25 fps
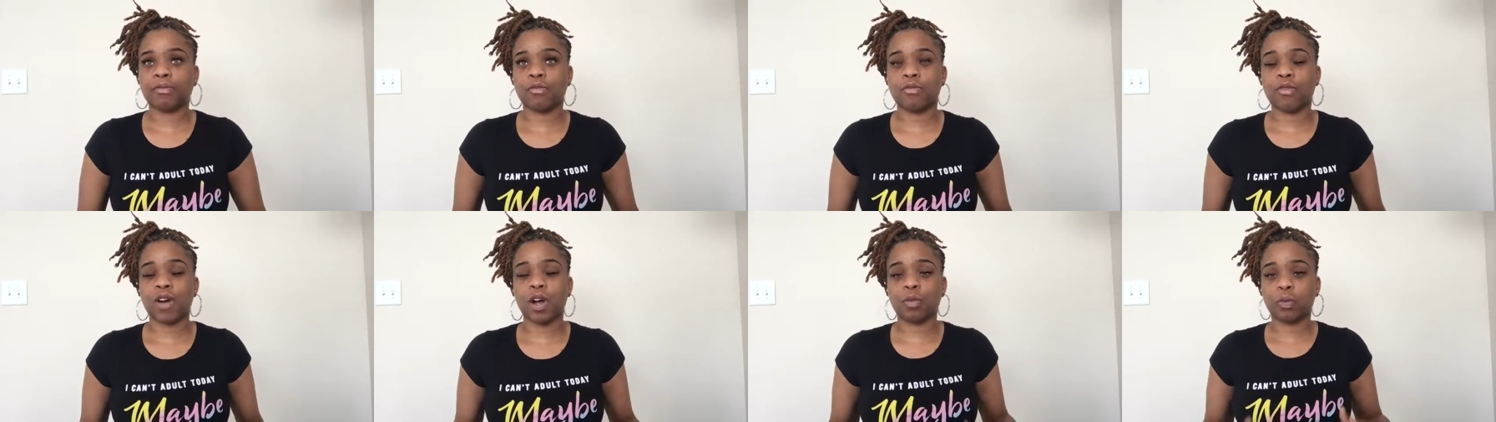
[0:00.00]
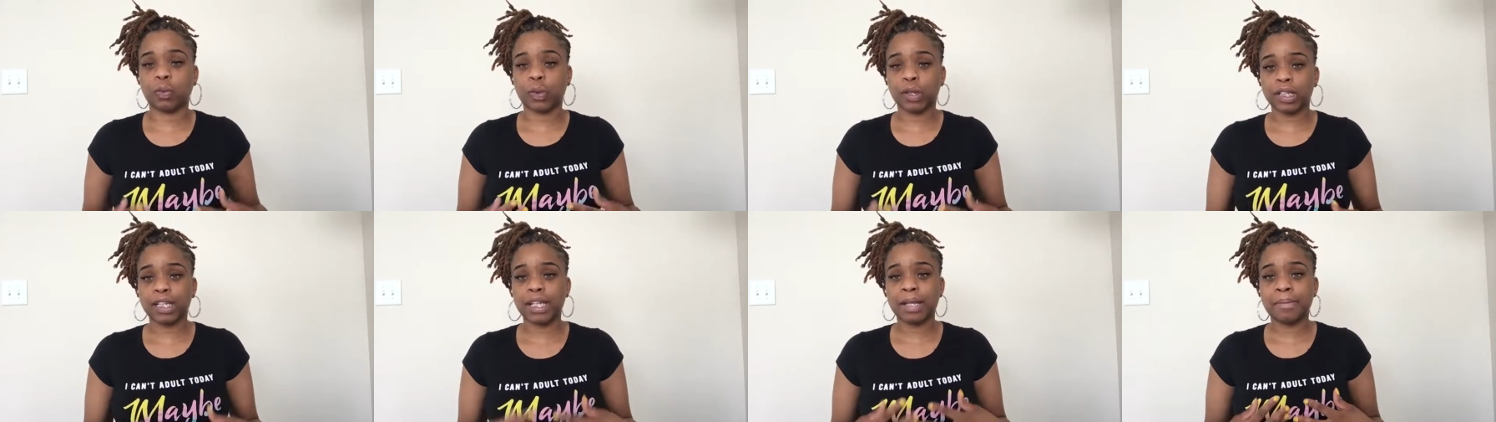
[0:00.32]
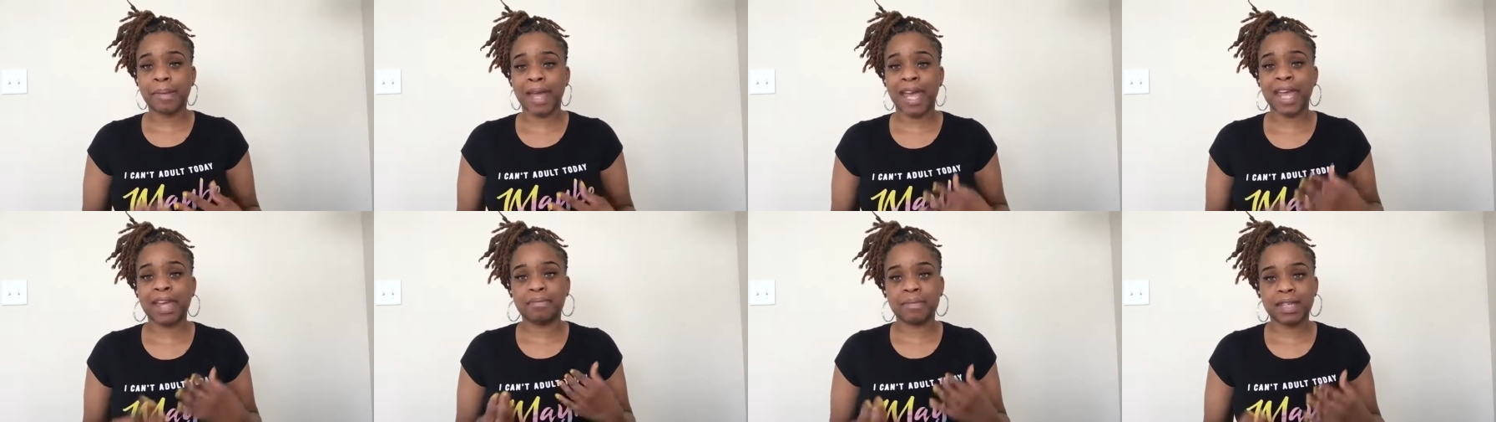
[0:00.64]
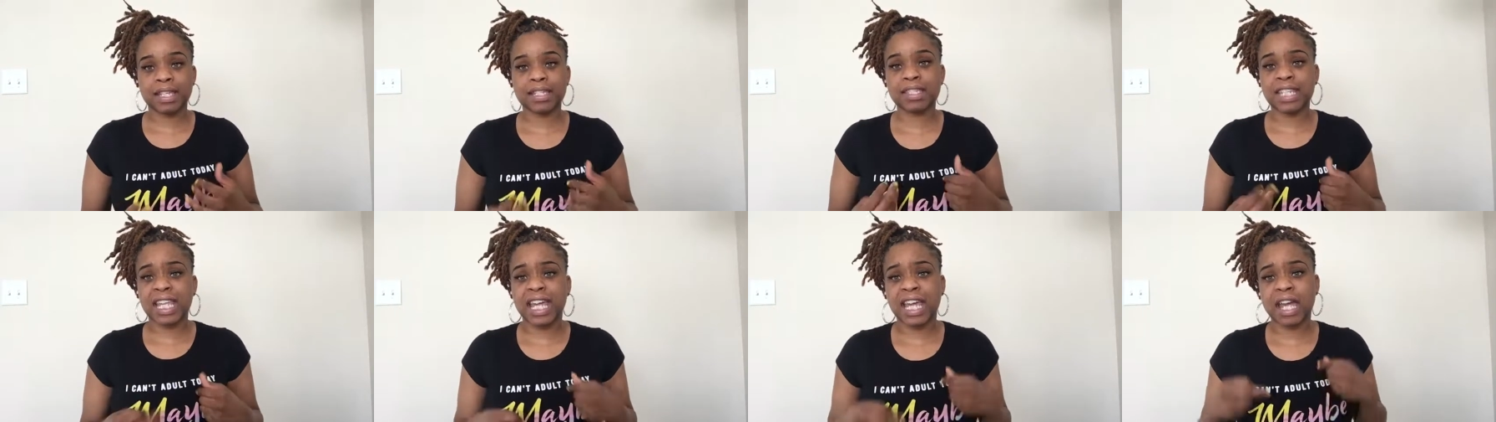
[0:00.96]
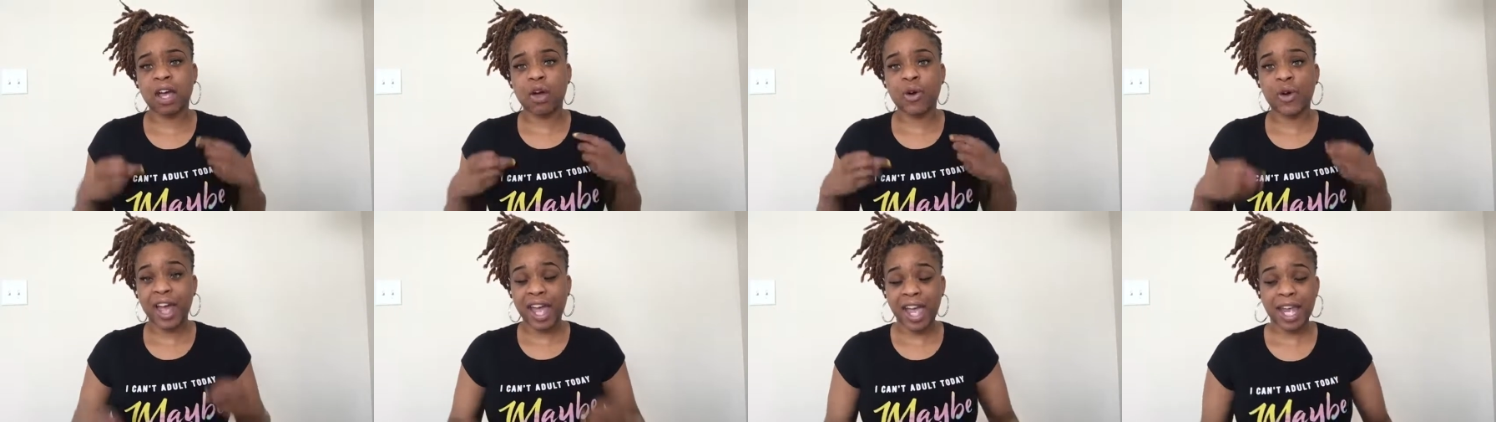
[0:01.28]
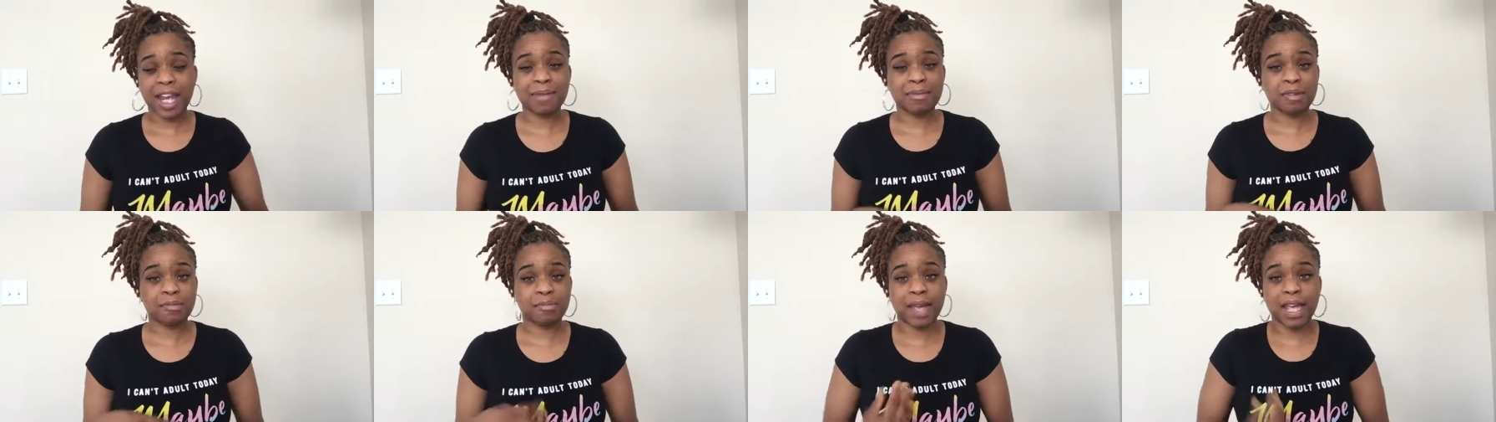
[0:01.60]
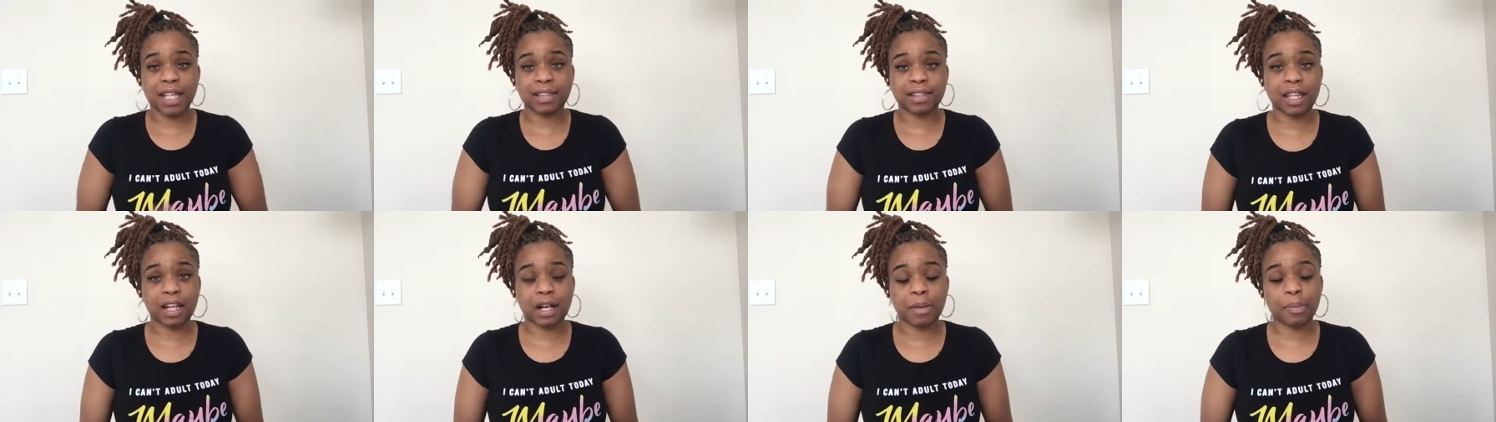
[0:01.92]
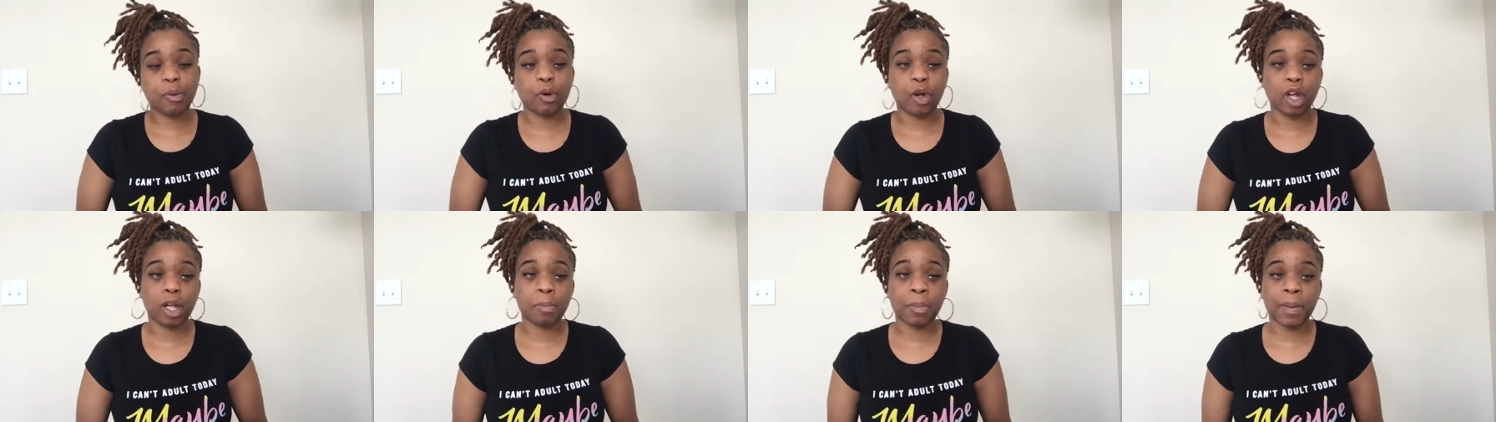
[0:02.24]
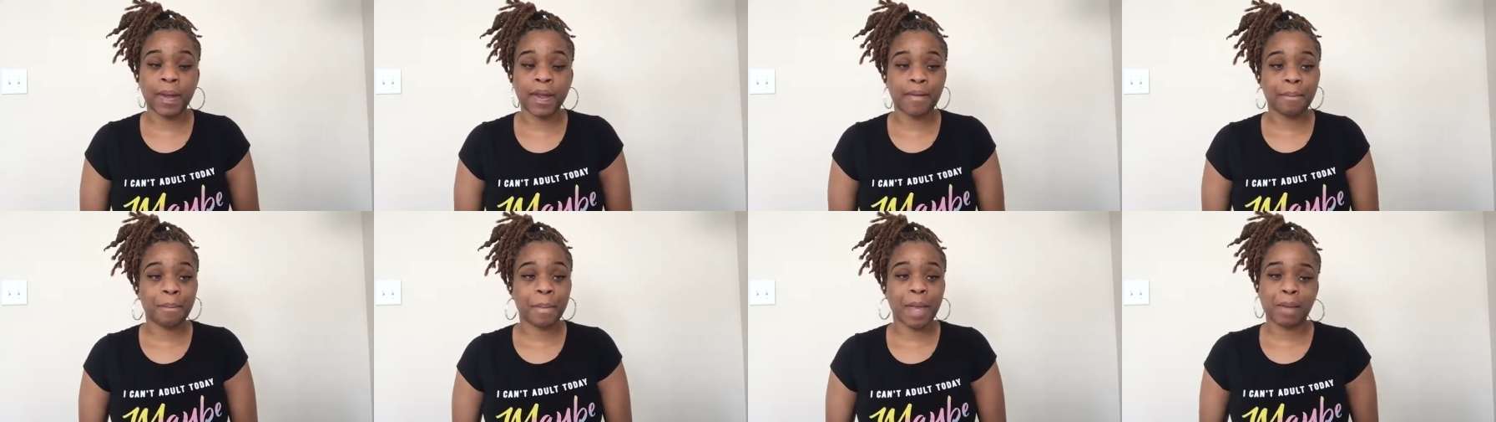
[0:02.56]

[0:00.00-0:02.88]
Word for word: what really made me say, okay, let me make that appointment,